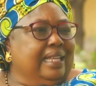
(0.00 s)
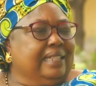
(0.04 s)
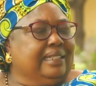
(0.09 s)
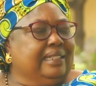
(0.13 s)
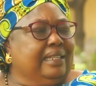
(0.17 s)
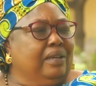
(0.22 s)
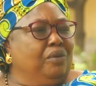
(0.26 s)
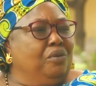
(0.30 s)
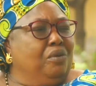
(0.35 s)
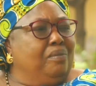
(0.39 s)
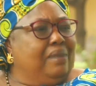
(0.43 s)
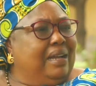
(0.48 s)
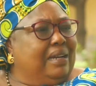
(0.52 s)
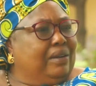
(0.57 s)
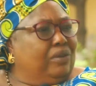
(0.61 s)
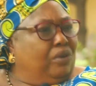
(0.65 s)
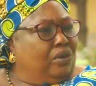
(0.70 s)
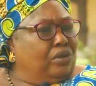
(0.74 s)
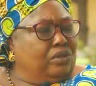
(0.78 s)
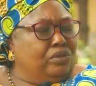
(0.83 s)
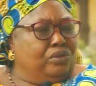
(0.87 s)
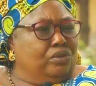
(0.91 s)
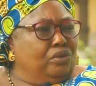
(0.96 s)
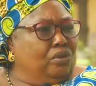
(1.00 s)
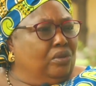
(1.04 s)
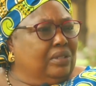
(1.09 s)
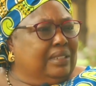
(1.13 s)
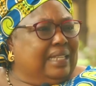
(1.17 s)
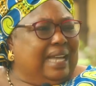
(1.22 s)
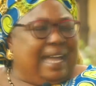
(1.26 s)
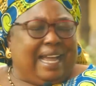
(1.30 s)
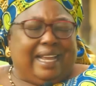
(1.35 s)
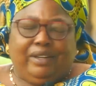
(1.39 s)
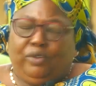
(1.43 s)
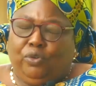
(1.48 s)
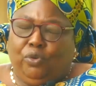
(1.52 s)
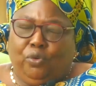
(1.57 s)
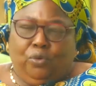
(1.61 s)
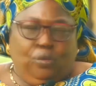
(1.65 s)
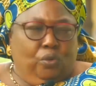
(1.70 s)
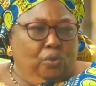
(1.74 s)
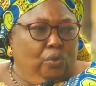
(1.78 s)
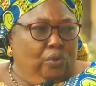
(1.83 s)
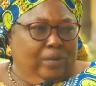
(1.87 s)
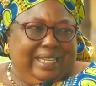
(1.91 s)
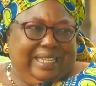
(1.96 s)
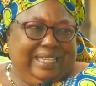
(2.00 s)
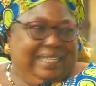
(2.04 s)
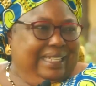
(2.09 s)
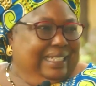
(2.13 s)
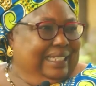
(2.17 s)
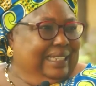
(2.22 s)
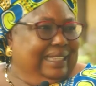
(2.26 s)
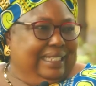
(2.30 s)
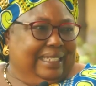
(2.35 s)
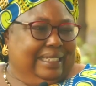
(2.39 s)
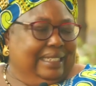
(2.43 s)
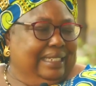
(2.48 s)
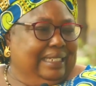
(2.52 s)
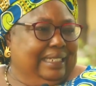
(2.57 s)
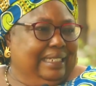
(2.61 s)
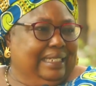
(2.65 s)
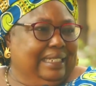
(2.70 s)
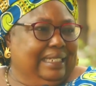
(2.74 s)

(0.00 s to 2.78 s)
The woman got to know that I don't know anything.